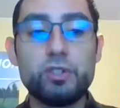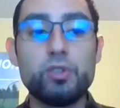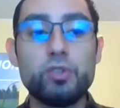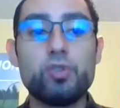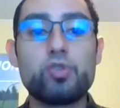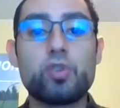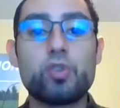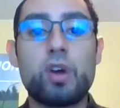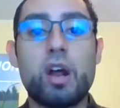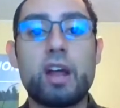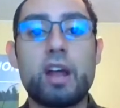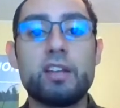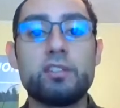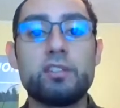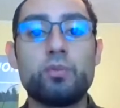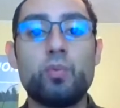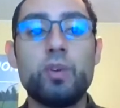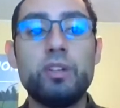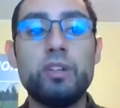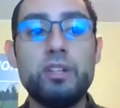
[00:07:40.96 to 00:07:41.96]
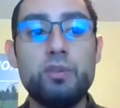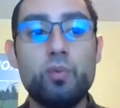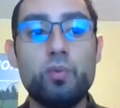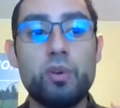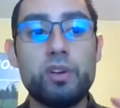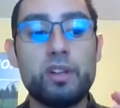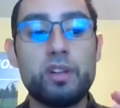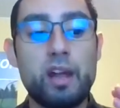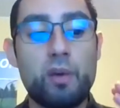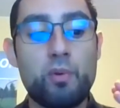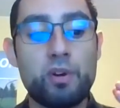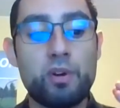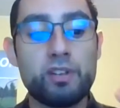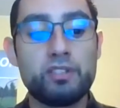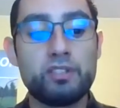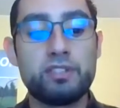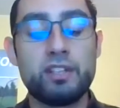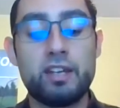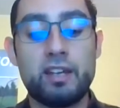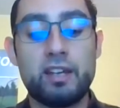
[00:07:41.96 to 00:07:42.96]
you try is really what I want to
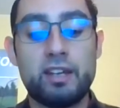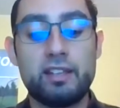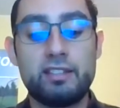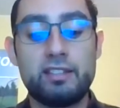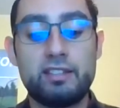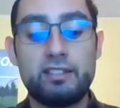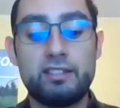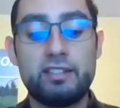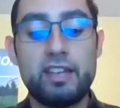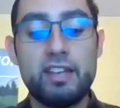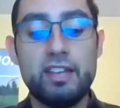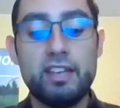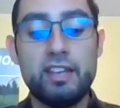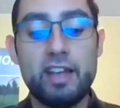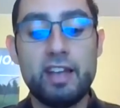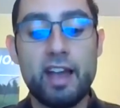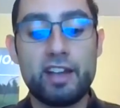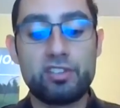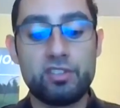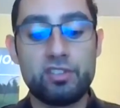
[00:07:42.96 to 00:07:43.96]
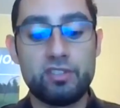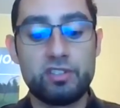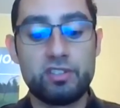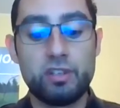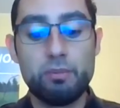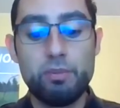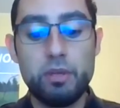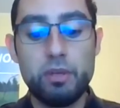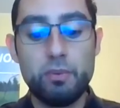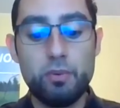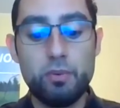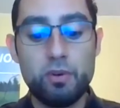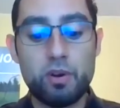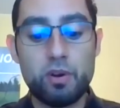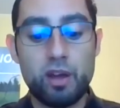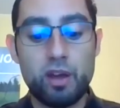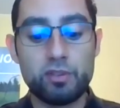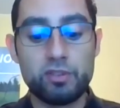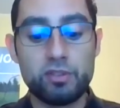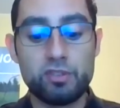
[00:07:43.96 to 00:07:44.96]
say. It's taking action. Some people
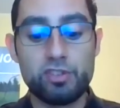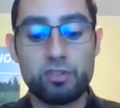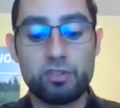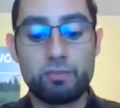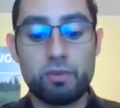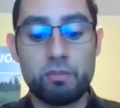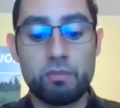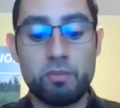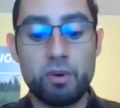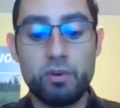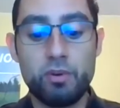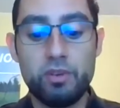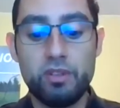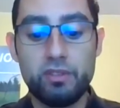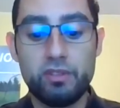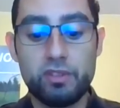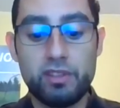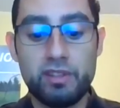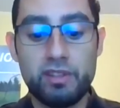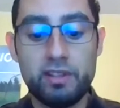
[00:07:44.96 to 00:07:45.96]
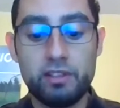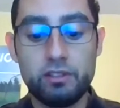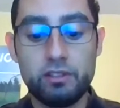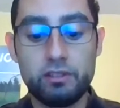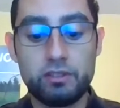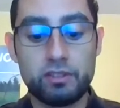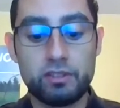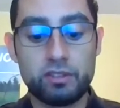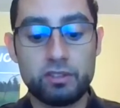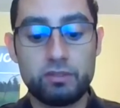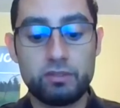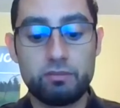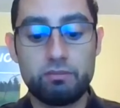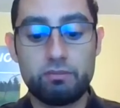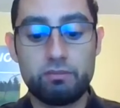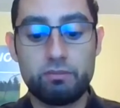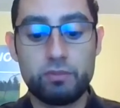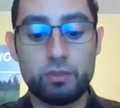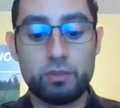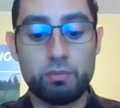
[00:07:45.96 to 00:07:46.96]
are out there just promoting things just
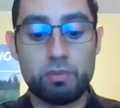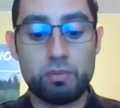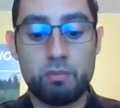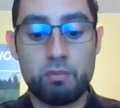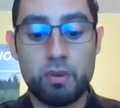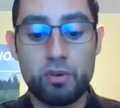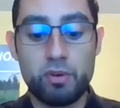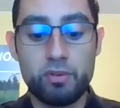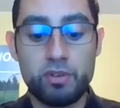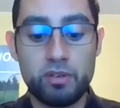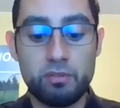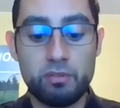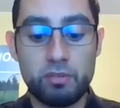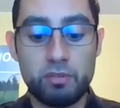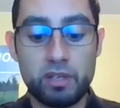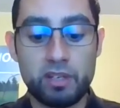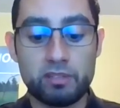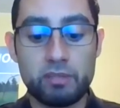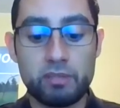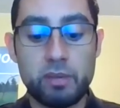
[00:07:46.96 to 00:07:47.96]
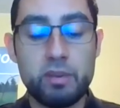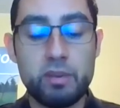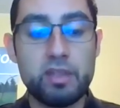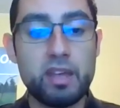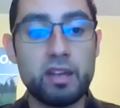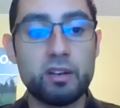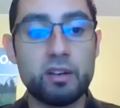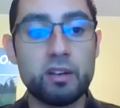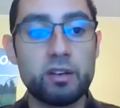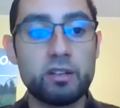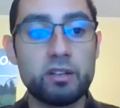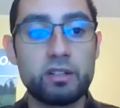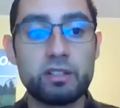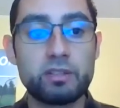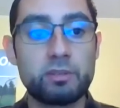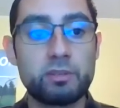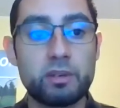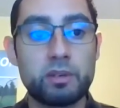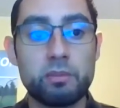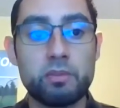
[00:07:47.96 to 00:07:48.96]
to promote them because maybe they earn
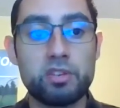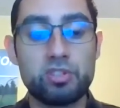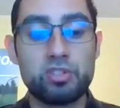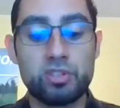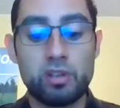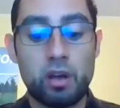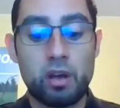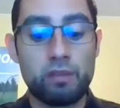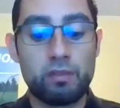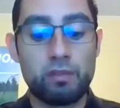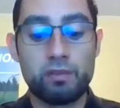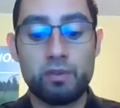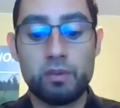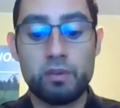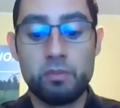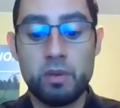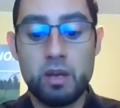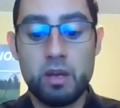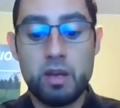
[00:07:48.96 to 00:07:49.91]
some commission off of them.